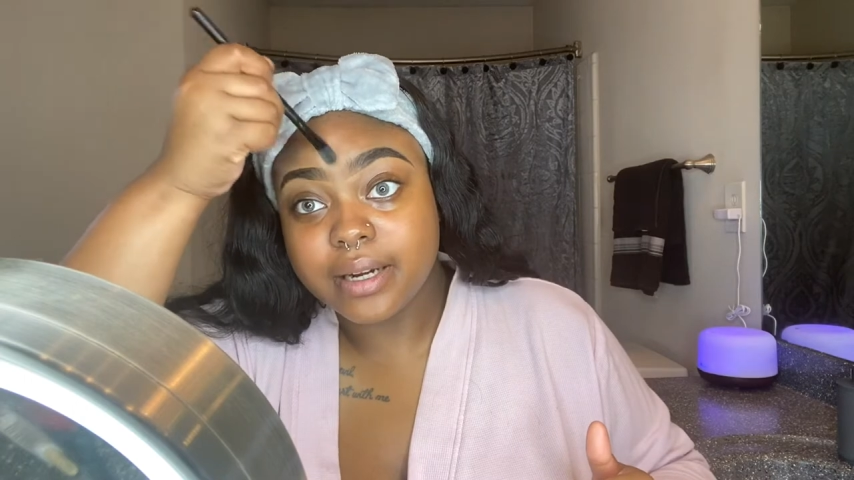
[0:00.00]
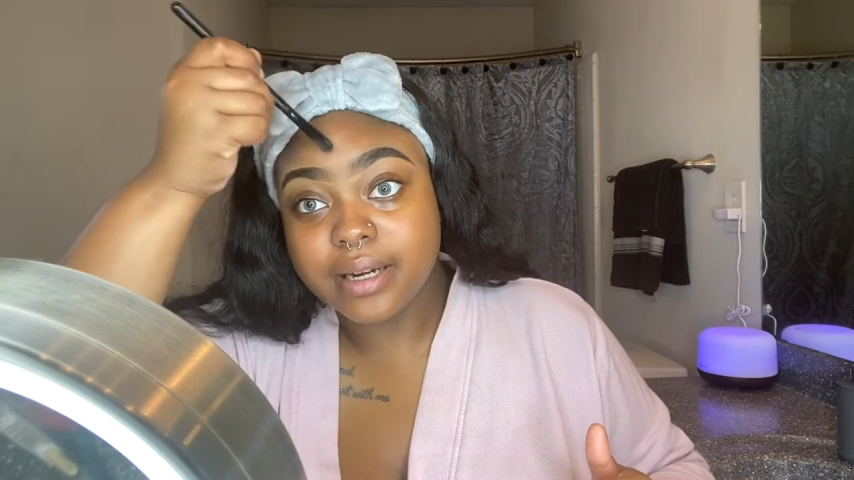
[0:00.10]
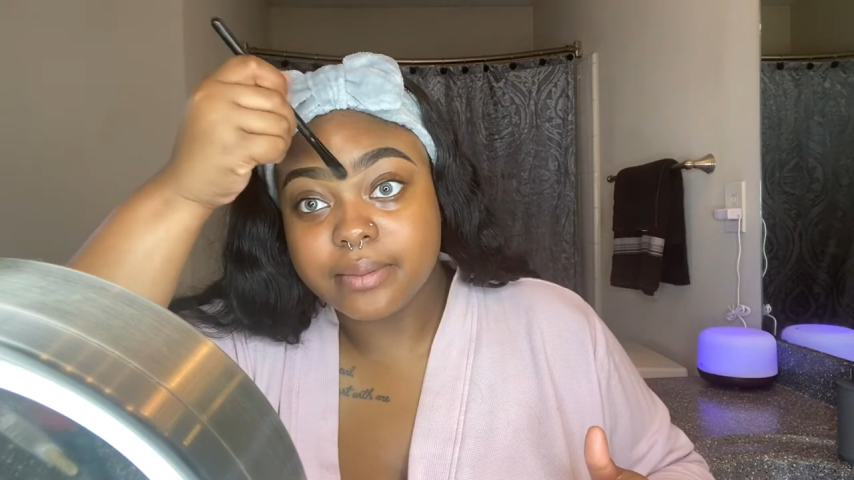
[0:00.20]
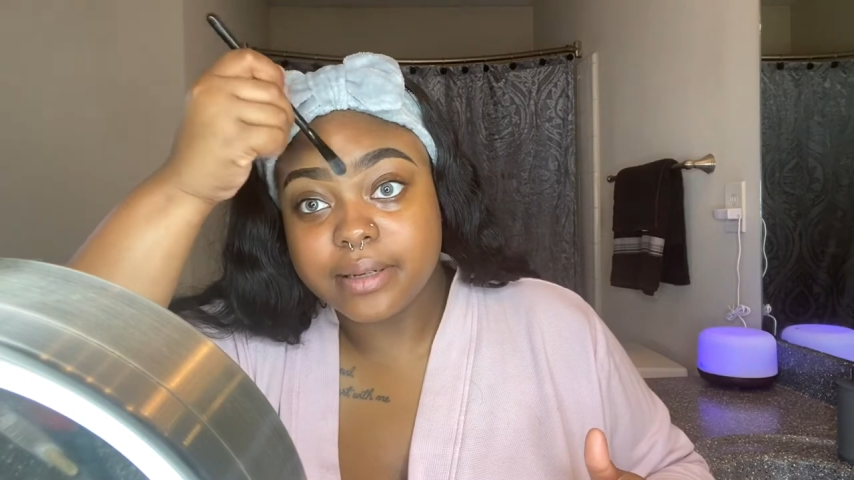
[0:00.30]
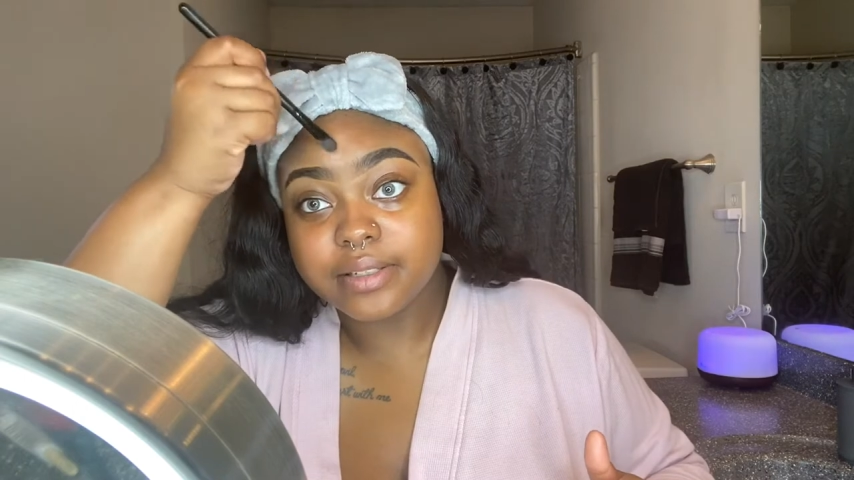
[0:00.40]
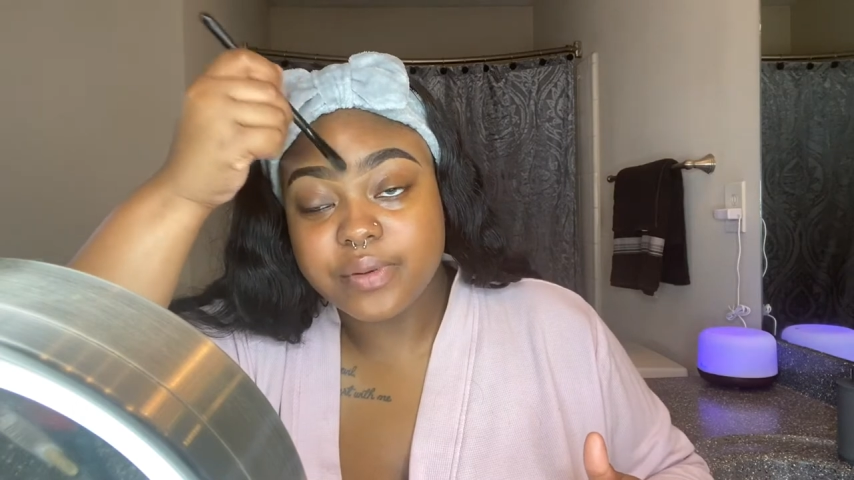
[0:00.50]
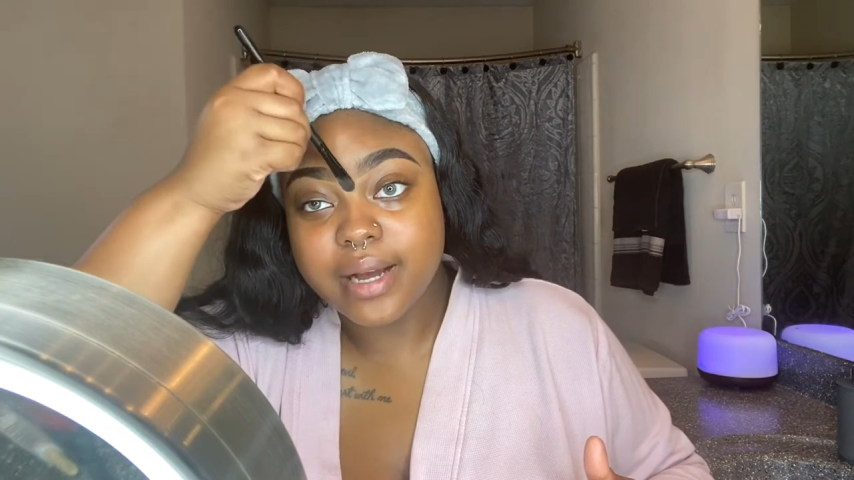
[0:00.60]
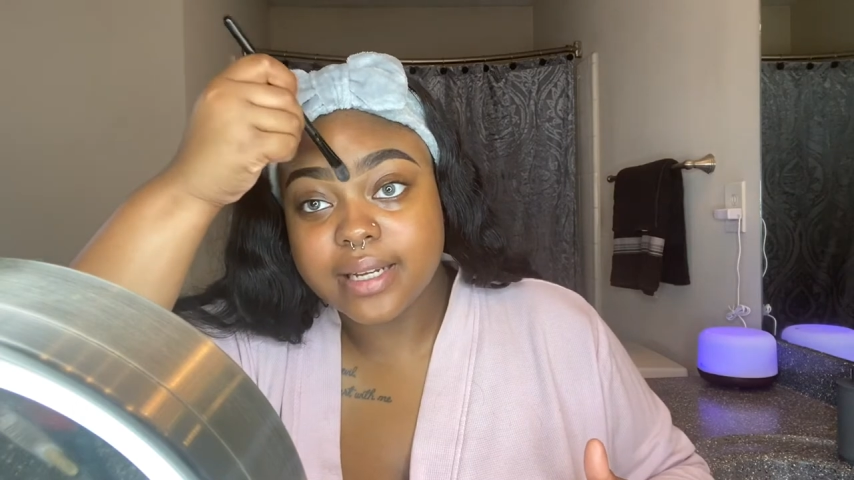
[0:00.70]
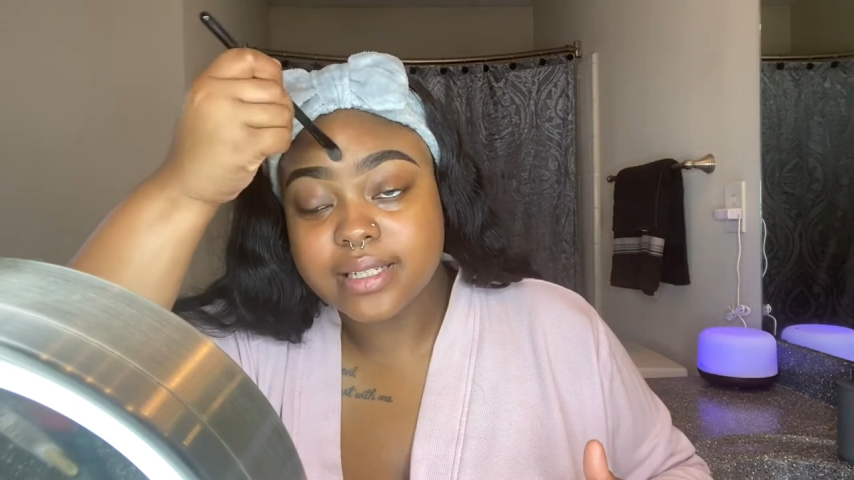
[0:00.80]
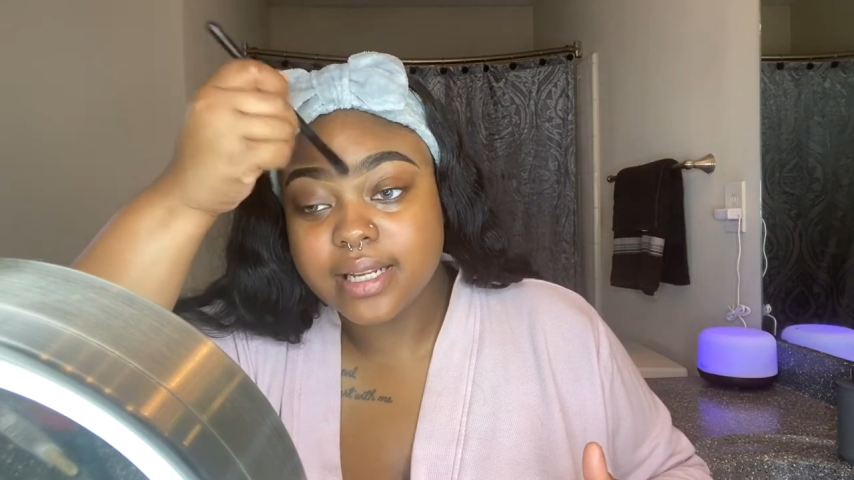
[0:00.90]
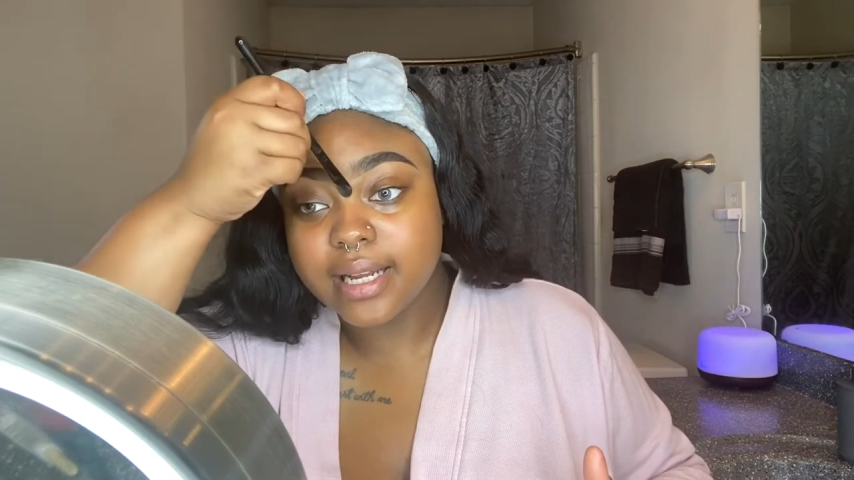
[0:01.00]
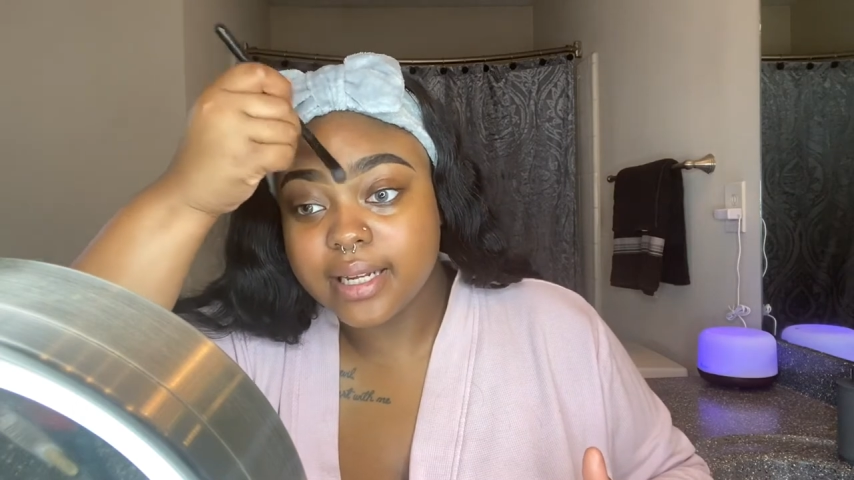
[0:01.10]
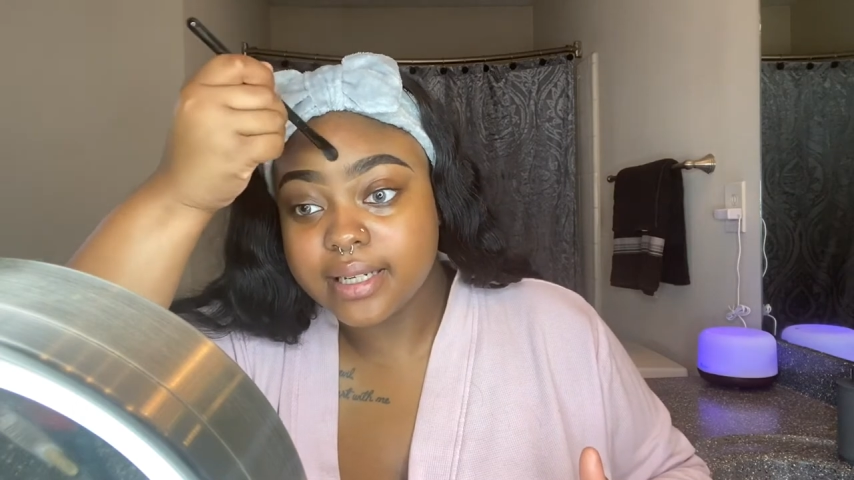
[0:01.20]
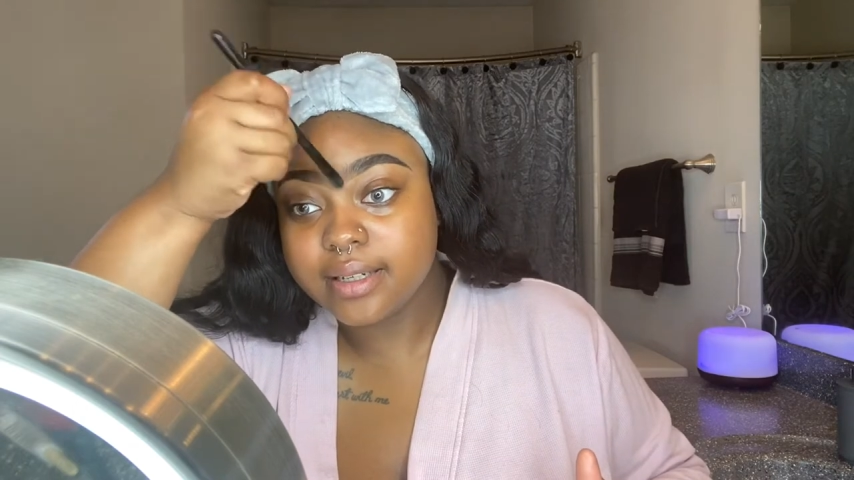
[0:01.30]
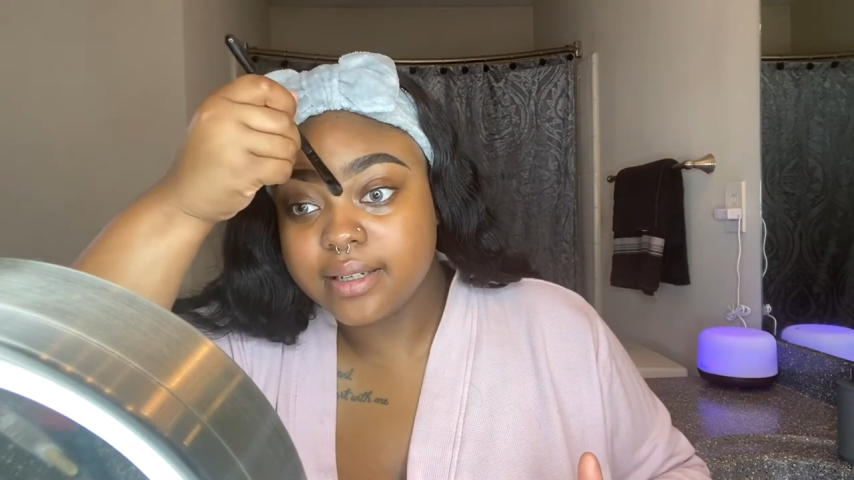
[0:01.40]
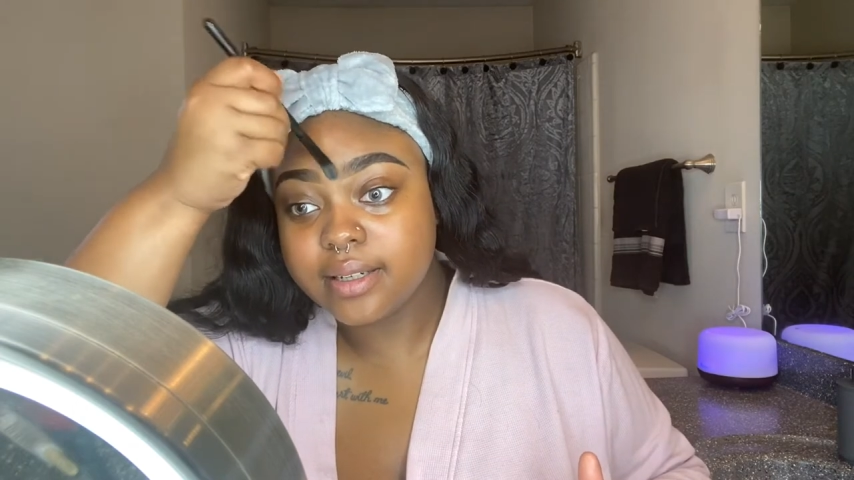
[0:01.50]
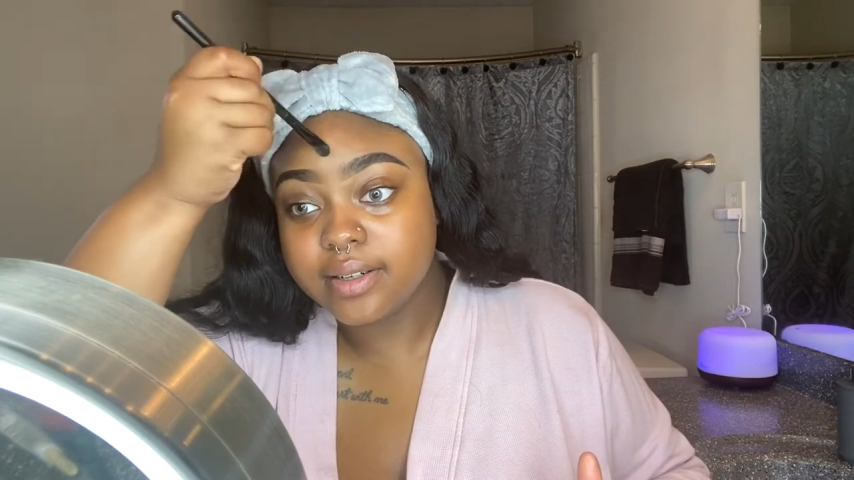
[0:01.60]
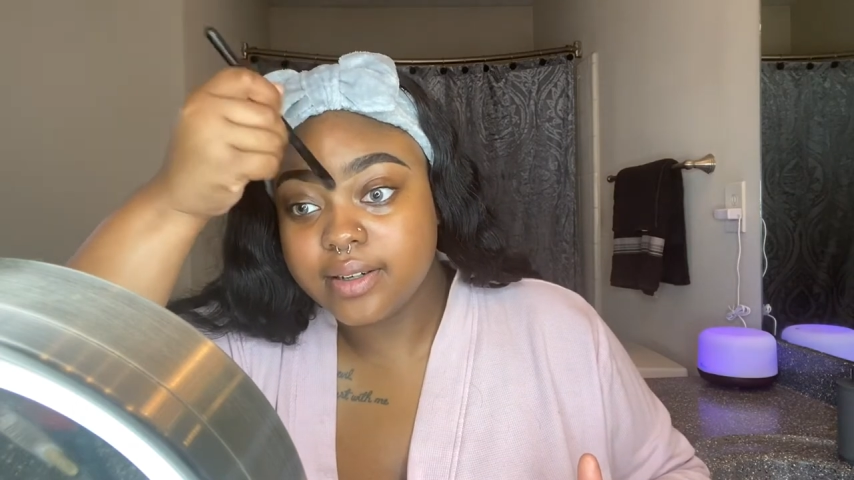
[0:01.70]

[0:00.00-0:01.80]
eyebrows waxed like